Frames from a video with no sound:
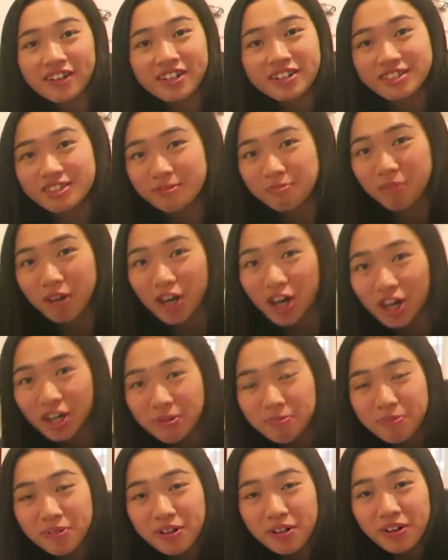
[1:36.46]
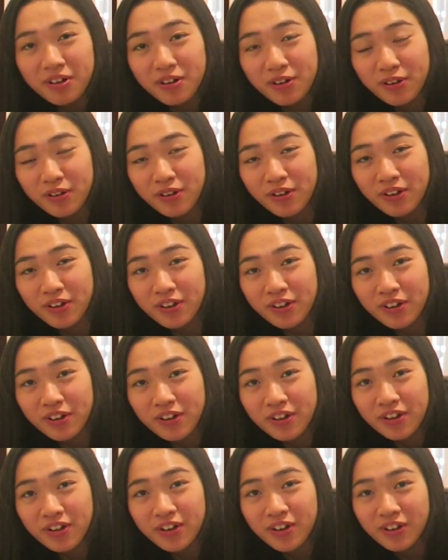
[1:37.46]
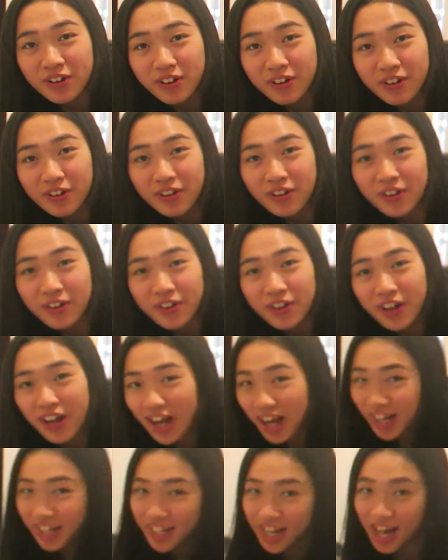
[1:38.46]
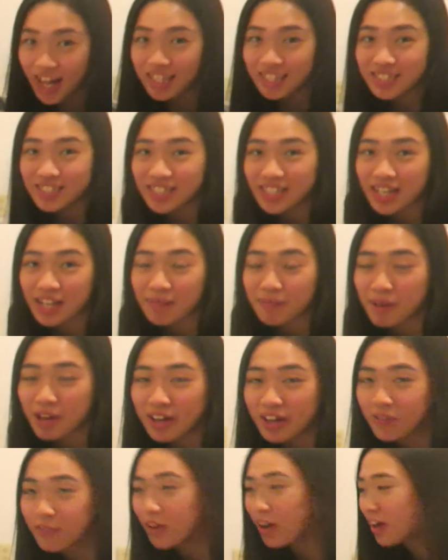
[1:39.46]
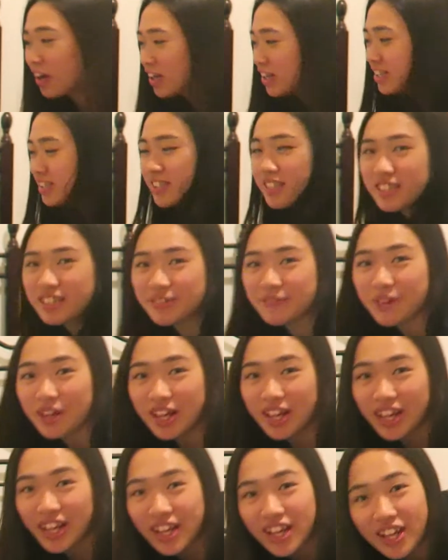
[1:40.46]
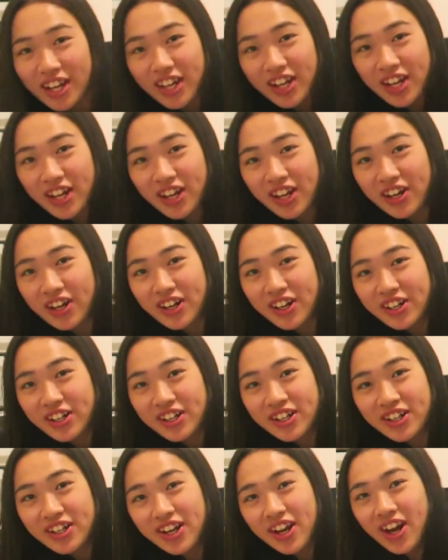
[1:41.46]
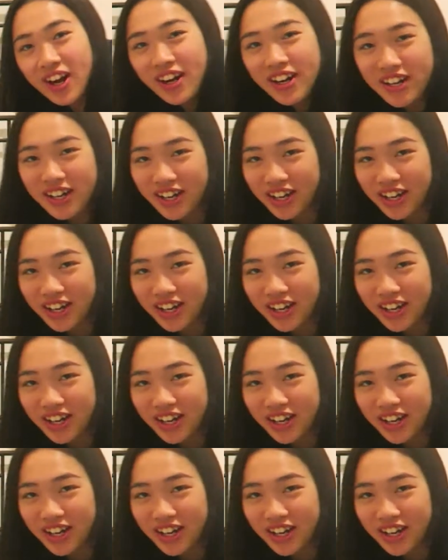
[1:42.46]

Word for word: is Marbo? I can't see him anywhere. Is he here? Not